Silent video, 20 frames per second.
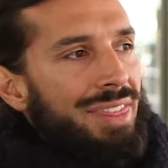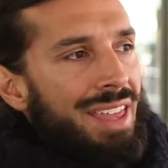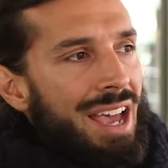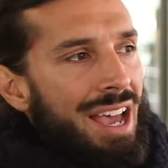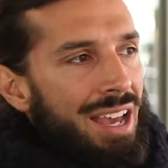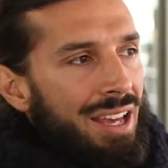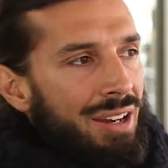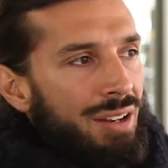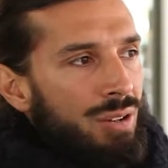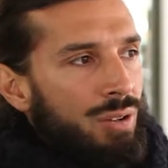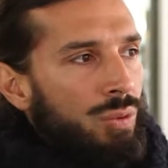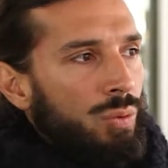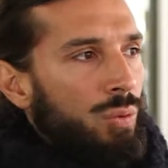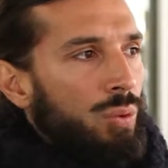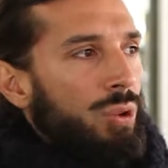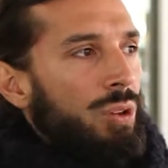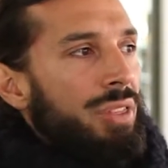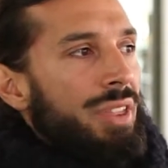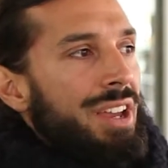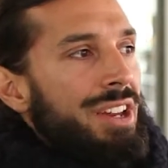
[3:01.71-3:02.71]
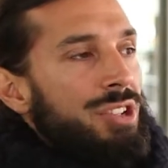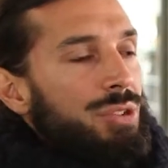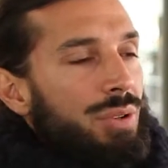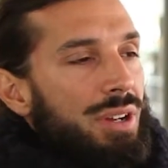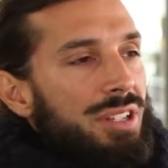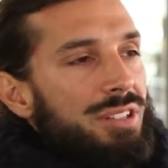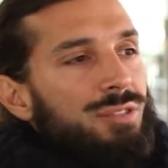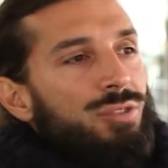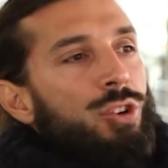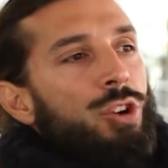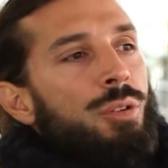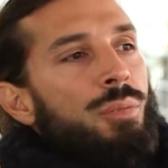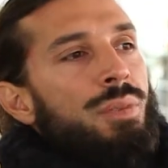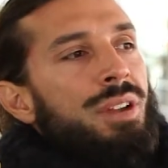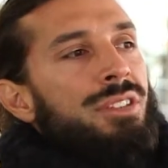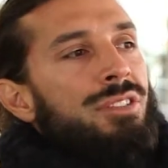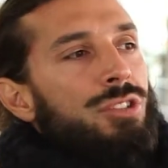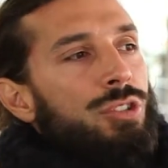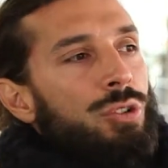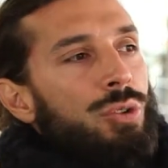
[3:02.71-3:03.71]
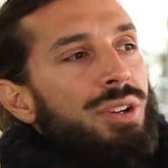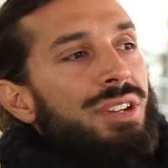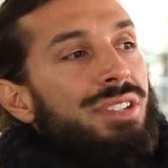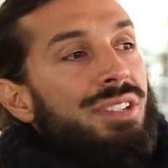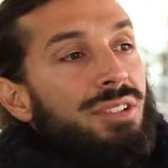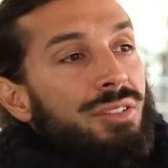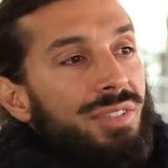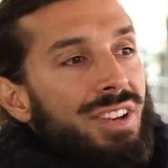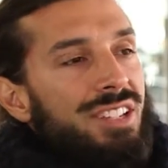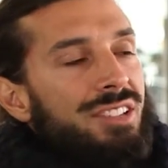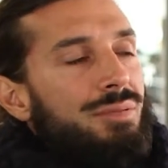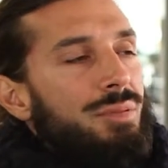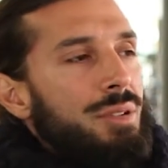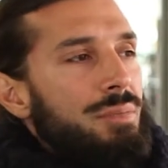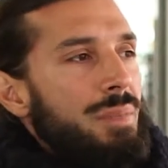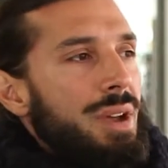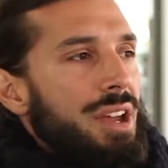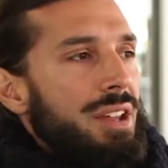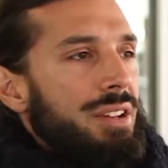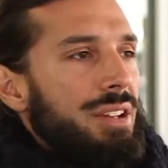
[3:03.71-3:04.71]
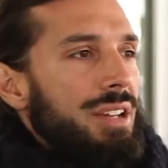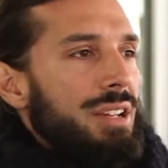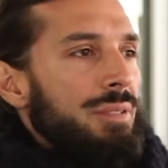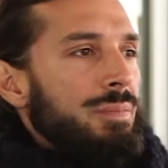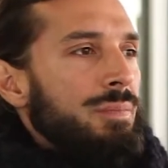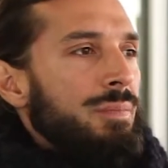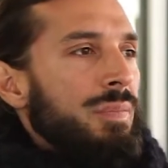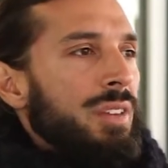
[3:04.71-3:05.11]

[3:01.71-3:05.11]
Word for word: that will then transform into his investment mandate.